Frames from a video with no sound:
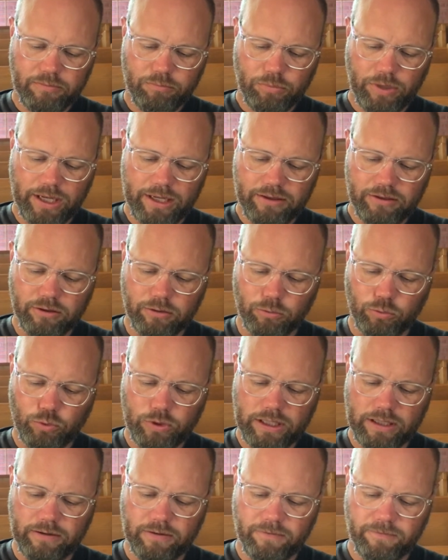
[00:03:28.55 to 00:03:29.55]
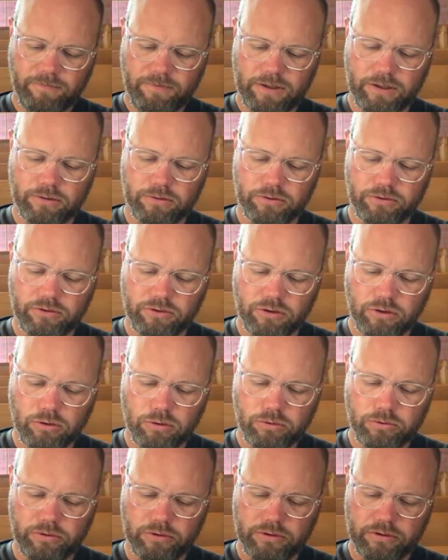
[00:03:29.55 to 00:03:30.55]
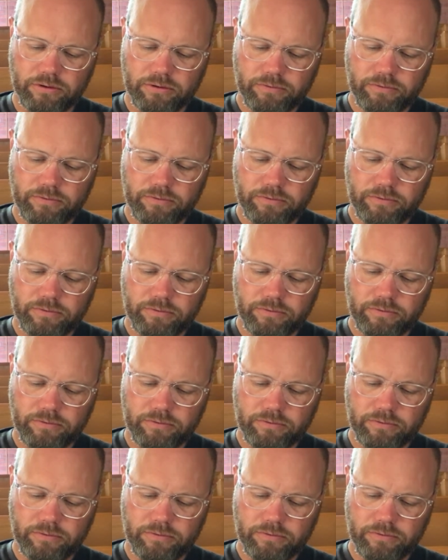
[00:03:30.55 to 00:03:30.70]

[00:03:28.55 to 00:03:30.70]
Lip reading: paint the wheat fields golden.